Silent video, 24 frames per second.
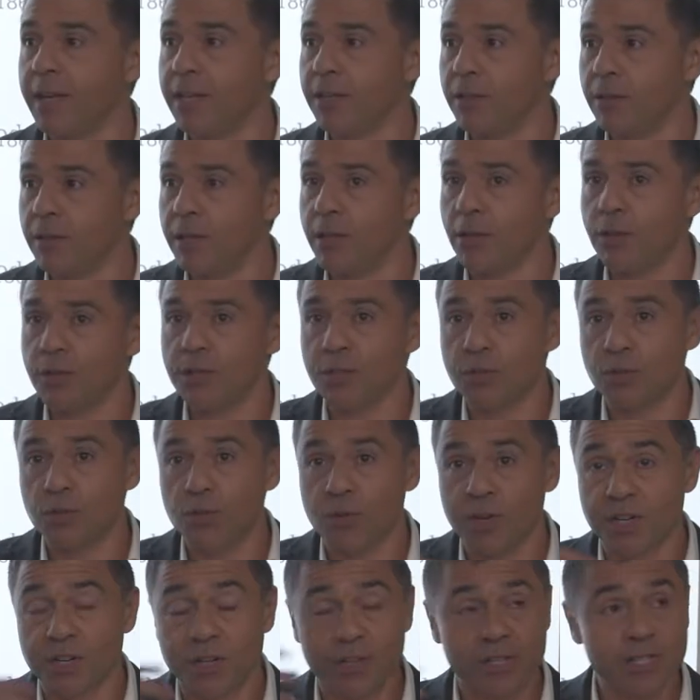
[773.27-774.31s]
And in order
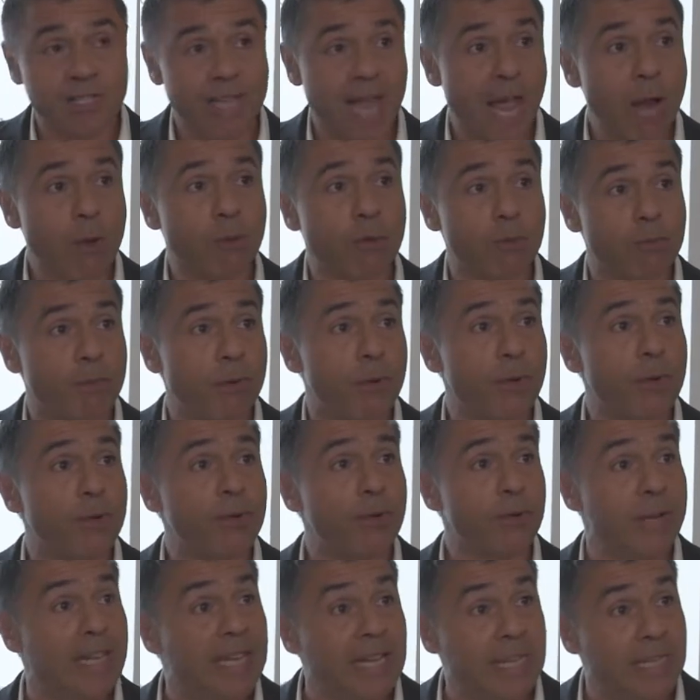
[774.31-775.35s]
to understand what
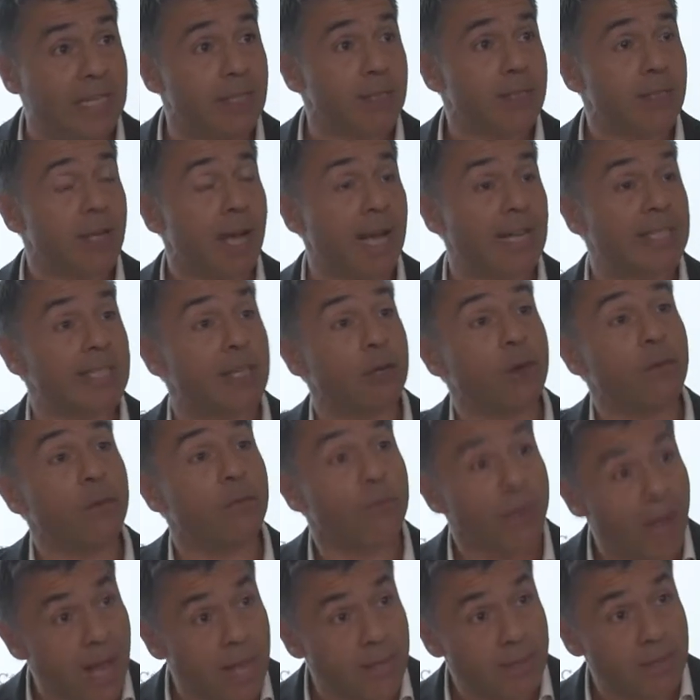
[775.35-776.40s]
murder is as an
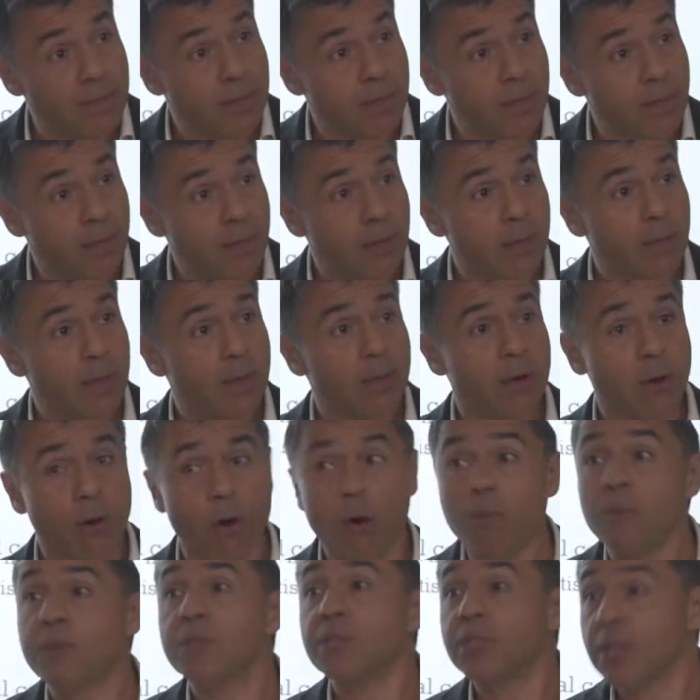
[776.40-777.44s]
offense,
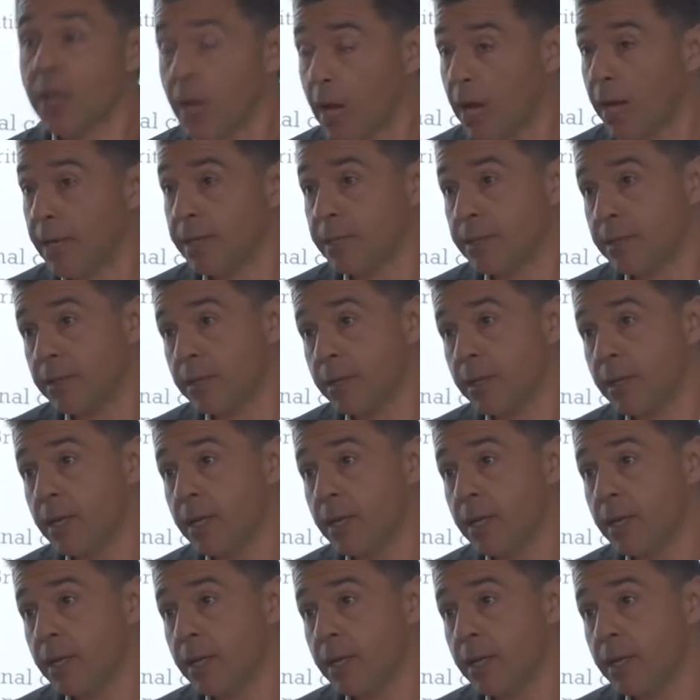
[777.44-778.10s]
homicide,